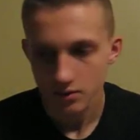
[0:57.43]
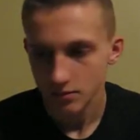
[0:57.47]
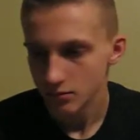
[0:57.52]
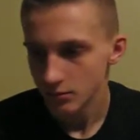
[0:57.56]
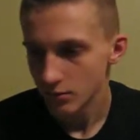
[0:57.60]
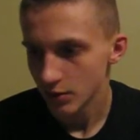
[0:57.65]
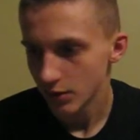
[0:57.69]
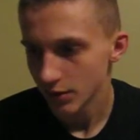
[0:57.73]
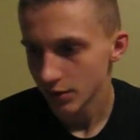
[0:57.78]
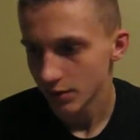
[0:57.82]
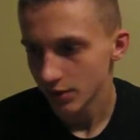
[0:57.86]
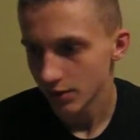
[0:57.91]

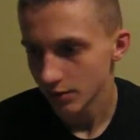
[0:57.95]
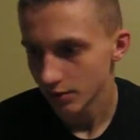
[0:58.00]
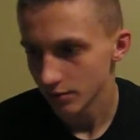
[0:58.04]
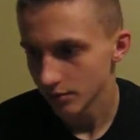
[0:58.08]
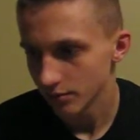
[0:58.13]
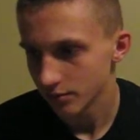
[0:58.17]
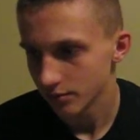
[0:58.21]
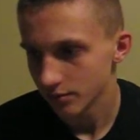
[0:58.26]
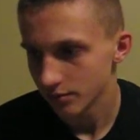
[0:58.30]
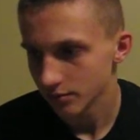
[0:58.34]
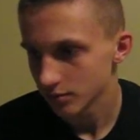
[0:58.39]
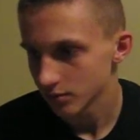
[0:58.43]
But
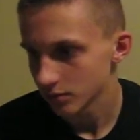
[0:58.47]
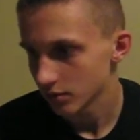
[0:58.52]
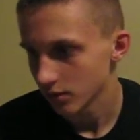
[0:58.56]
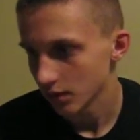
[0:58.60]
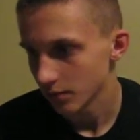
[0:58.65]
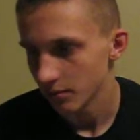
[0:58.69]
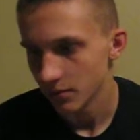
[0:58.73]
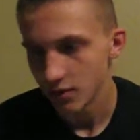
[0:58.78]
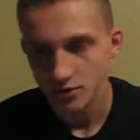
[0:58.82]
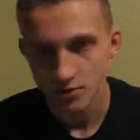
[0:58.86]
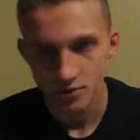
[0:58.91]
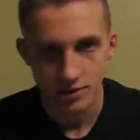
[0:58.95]
I
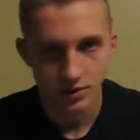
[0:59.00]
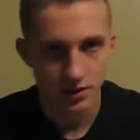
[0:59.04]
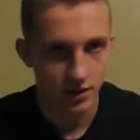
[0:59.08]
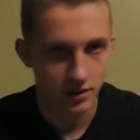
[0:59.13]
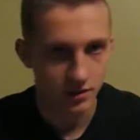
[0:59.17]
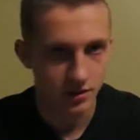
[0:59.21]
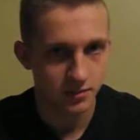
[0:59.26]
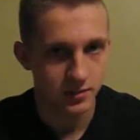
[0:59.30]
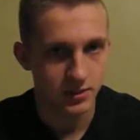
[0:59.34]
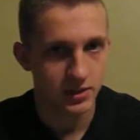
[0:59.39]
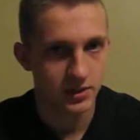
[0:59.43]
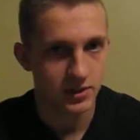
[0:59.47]
measured it out
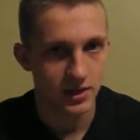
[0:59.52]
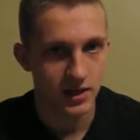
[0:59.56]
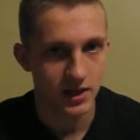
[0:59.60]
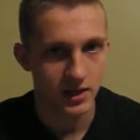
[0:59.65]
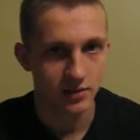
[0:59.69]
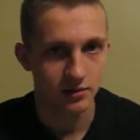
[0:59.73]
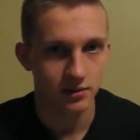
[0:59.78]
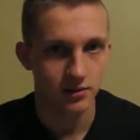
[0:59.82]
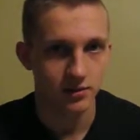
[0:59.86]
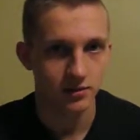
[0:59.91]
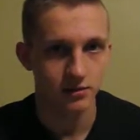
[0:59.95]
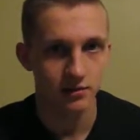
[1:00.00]
to be
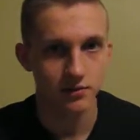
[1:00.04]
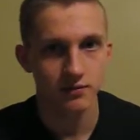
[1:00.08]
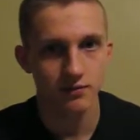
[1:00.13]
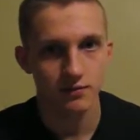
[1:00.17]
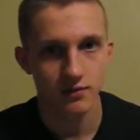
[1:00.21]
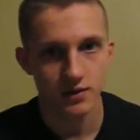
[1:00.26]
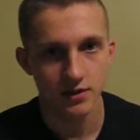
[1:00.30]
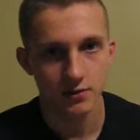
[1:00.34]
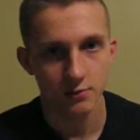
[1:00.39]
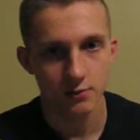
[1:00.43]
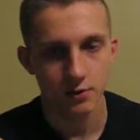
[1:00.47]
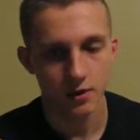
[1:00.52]
exactly 3
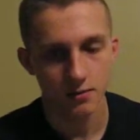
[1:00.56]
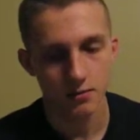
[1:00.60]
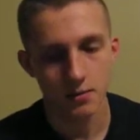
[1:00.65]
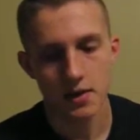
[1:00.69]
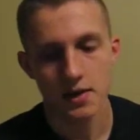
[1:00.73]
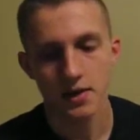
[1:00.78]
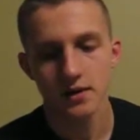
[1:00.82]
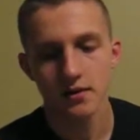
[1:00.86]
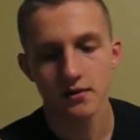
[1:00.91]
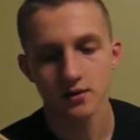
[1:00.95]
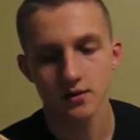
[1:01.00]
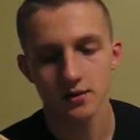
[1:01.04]
feet when I
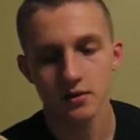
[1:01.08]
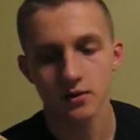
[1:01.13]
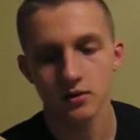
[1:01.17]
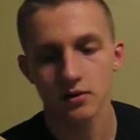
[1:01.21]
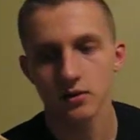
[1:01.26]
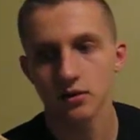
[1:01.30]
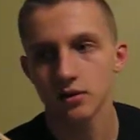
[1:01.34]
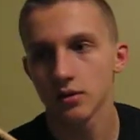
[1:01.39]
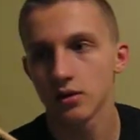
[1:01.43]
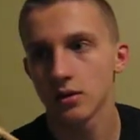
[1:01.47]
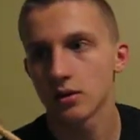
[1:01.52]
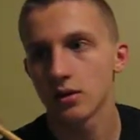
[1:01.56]
made it,
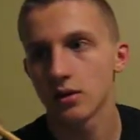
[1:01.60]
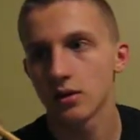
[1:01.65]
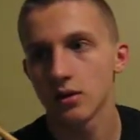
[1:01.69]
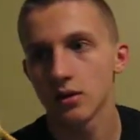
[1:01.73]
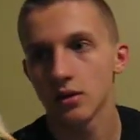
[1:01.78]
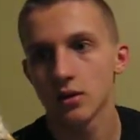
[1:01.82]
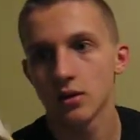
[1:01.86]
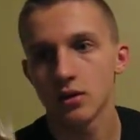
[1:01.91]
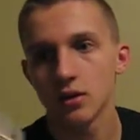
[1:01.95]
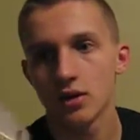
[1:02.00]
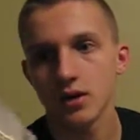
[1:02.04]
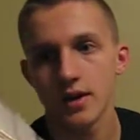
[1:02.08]

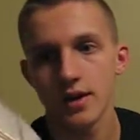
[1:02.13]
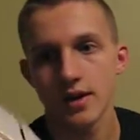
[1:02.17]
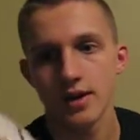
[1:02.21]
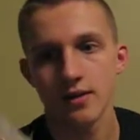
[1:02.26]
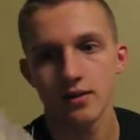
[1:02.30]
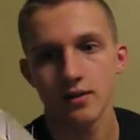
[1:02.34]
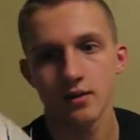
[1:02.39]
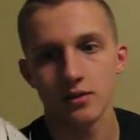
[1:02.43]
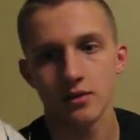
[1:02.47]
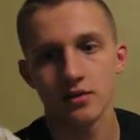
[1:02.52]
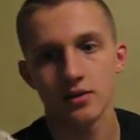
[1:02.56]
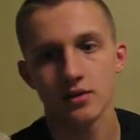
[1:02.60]
and
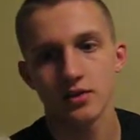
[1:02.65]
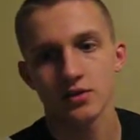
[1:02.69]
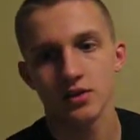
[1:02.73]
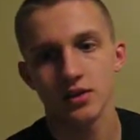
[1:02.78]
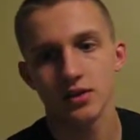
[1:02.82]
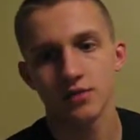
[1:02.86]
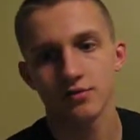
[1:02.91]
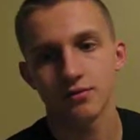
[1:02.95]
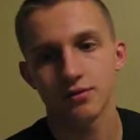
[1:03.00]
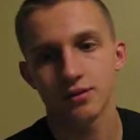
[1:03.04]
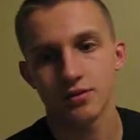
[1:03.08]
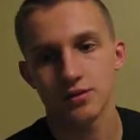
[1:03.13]
you can see
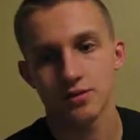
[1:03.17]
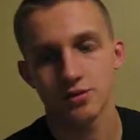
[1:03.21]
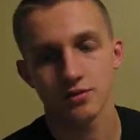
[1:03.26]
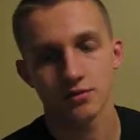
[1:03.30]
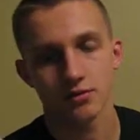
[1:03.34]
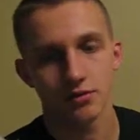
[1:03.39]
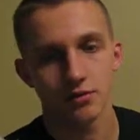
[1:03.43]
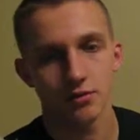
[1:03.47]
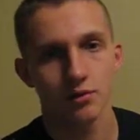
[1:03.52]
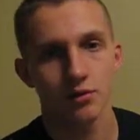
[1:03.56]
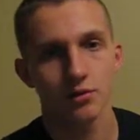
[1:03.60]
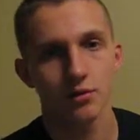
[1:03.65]
the fletchings are a little